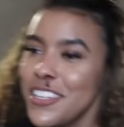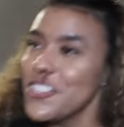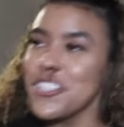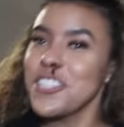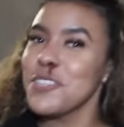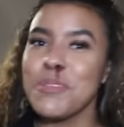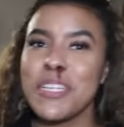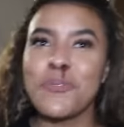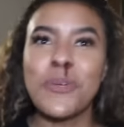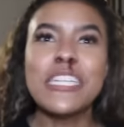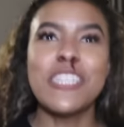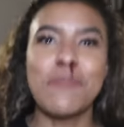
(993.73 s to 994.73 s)
should have just played
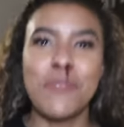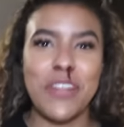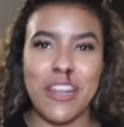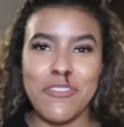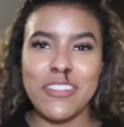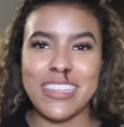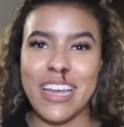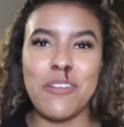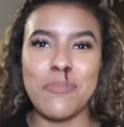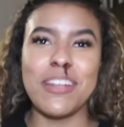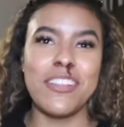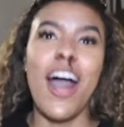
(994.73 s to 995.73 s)
the Ouija board. I feel like that
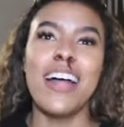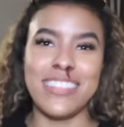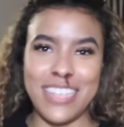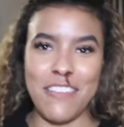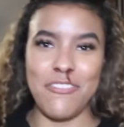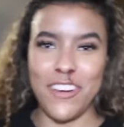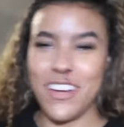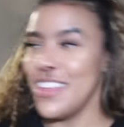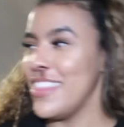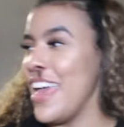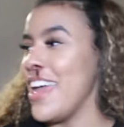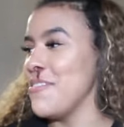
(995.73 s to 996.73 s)
would have been a lot safer
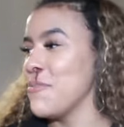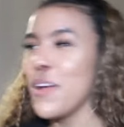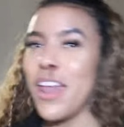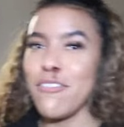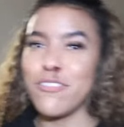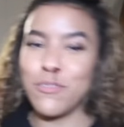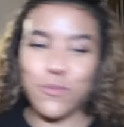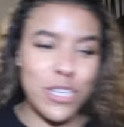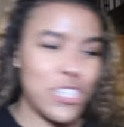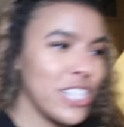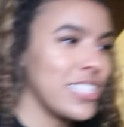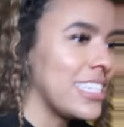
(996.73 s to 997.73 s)
than whatever
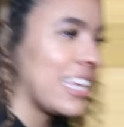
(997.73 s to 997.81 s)
we just